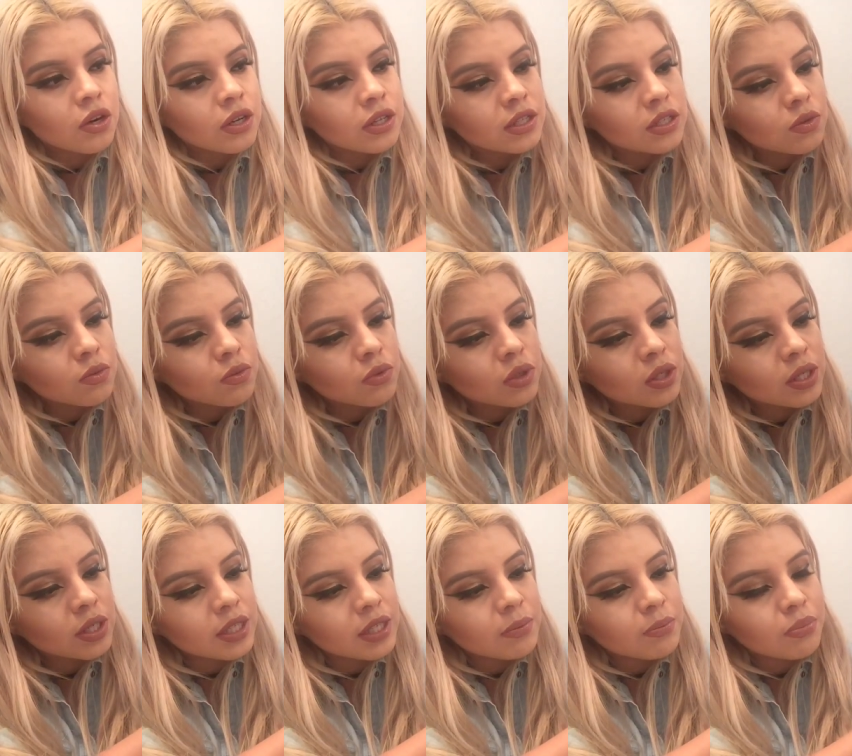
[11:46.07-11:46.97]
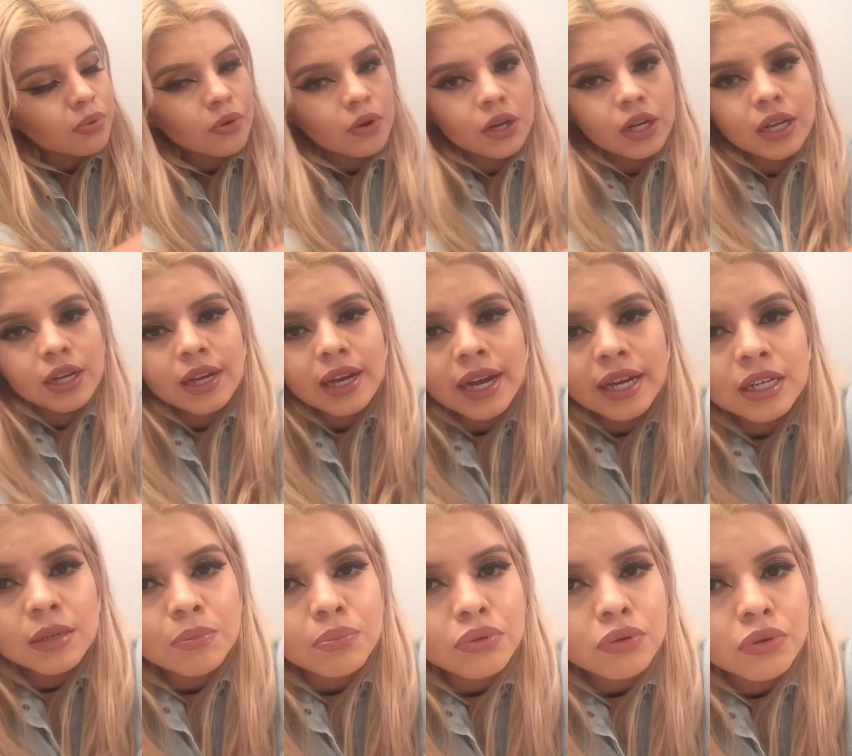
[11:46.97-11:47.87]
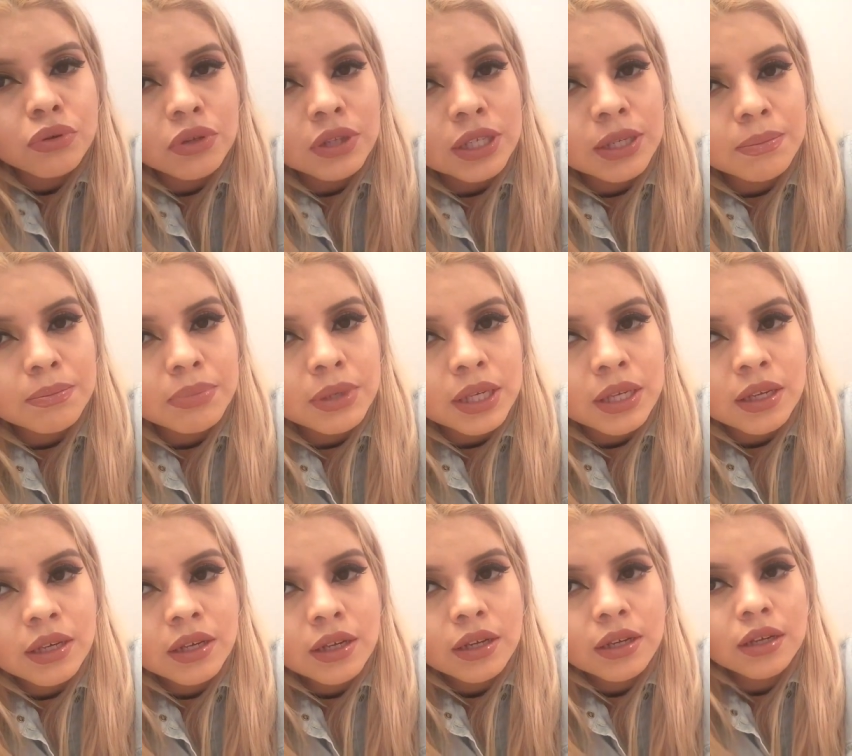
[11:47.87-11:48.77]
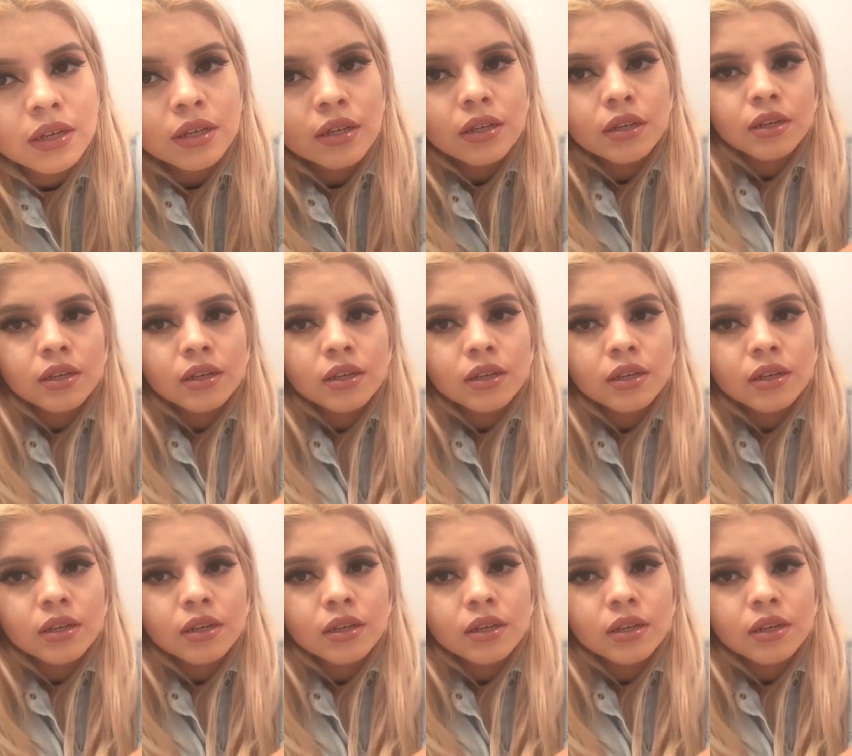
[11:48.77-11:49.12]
and it's a really pretty kind of pearly pink.